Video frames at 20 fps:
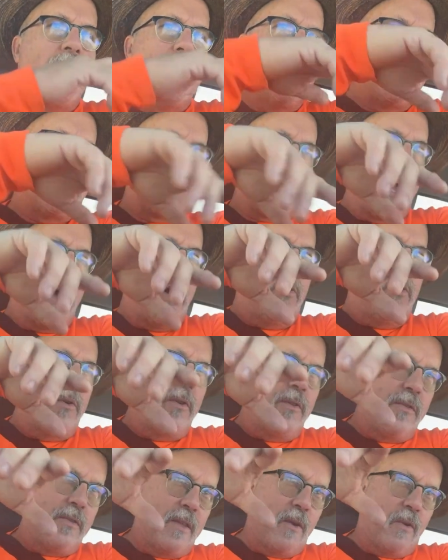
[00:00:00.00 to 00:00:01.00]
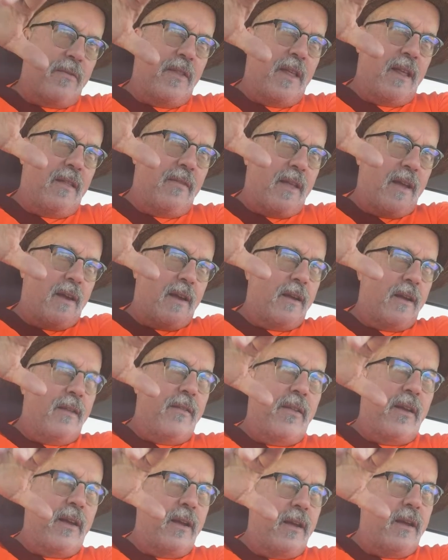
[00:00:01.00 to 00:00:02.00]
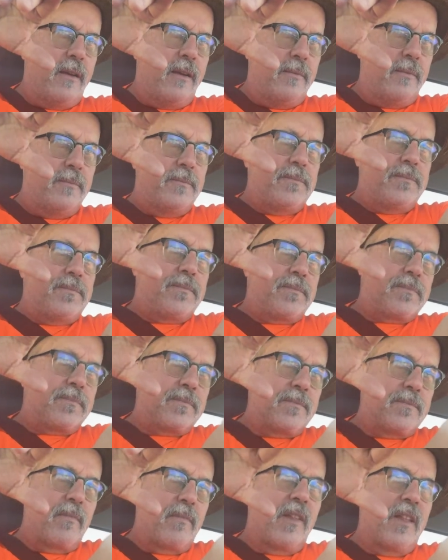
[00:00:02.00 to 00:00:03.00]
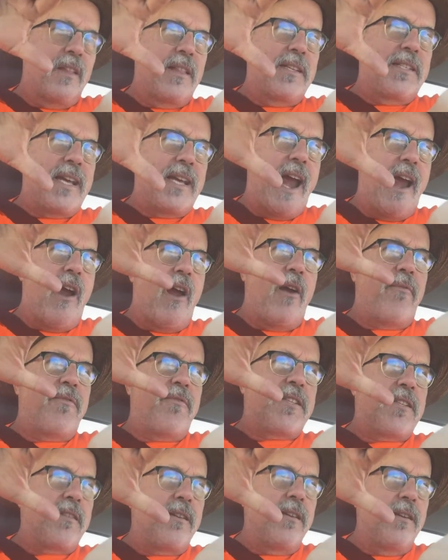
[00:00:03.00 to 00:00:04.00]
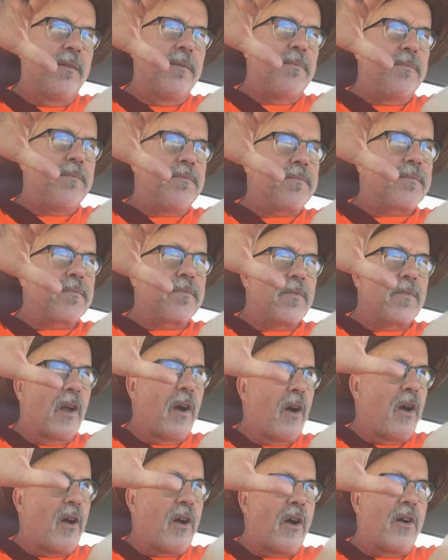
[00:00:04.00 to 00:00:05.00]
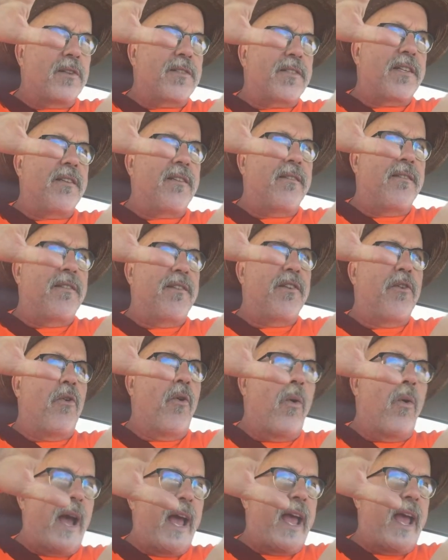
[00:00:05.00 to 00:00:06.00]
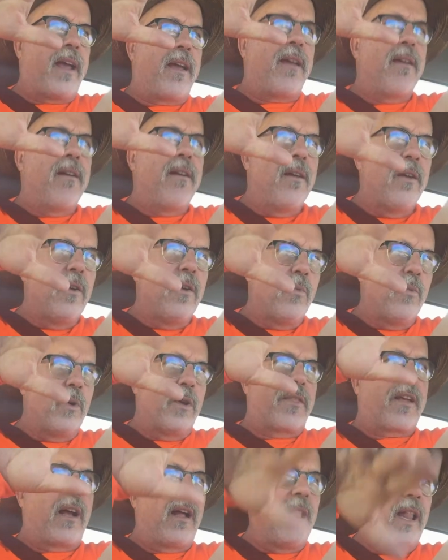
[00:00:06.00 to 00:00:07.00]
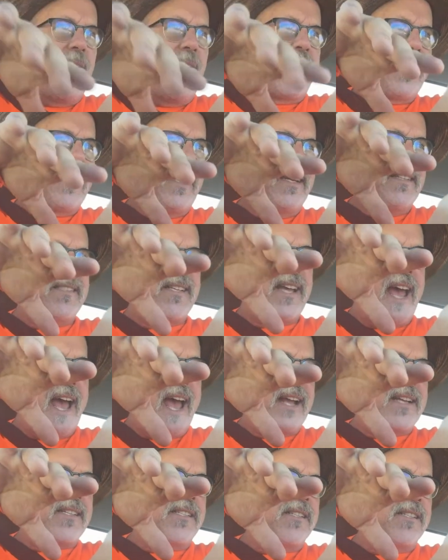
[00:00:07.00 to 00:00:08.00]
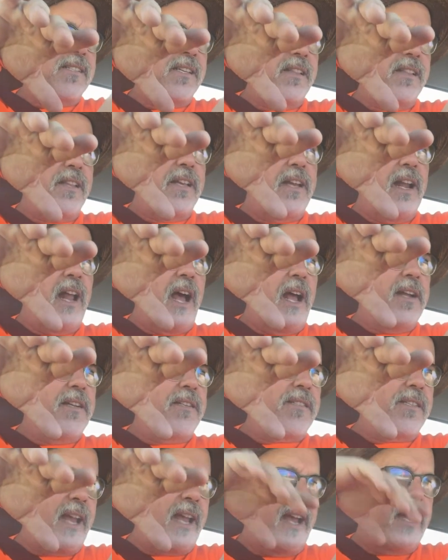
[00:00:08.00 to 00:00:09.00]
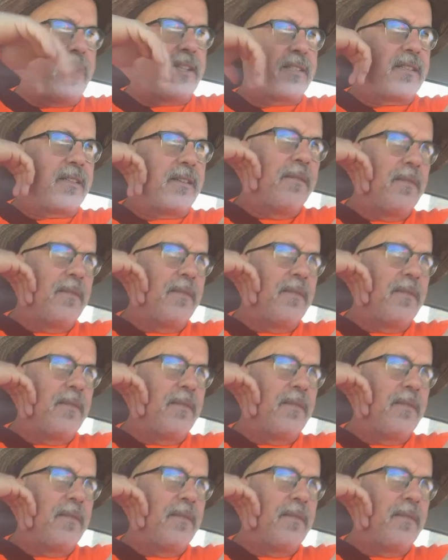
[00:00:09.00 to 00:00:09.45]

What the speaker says: so the tariffs are to do away with collecting taxes in the United States